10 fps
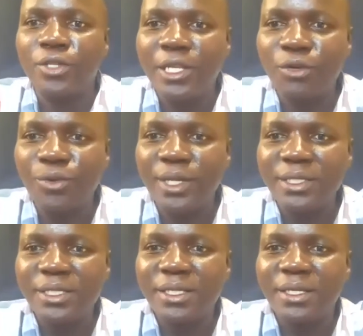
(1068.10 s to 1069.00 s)

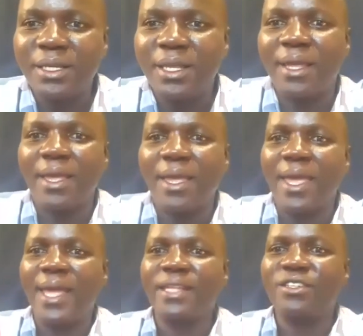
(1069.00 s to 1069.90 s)
liquids,
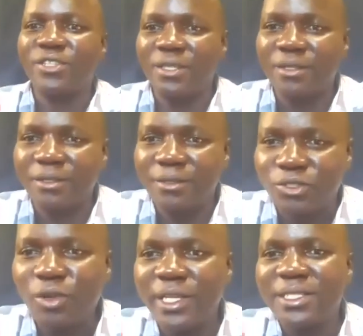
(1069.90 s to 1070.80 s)
and
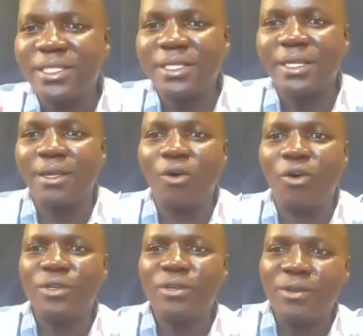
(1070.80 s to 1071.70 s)
solids
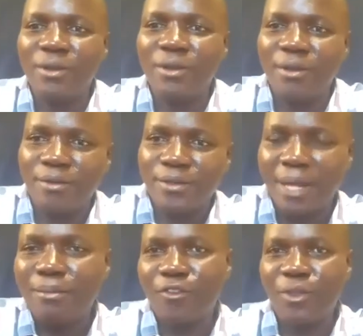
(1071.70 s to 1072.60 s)
on
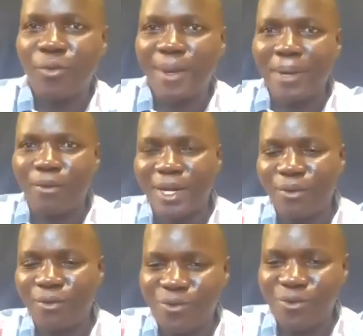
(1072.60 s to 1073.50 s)
some of the
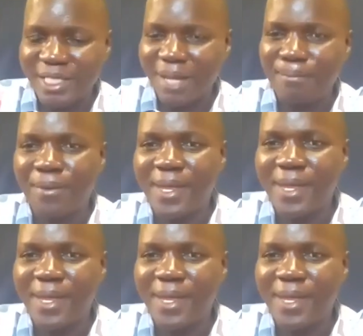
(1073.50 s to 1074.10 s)
WhatsApp,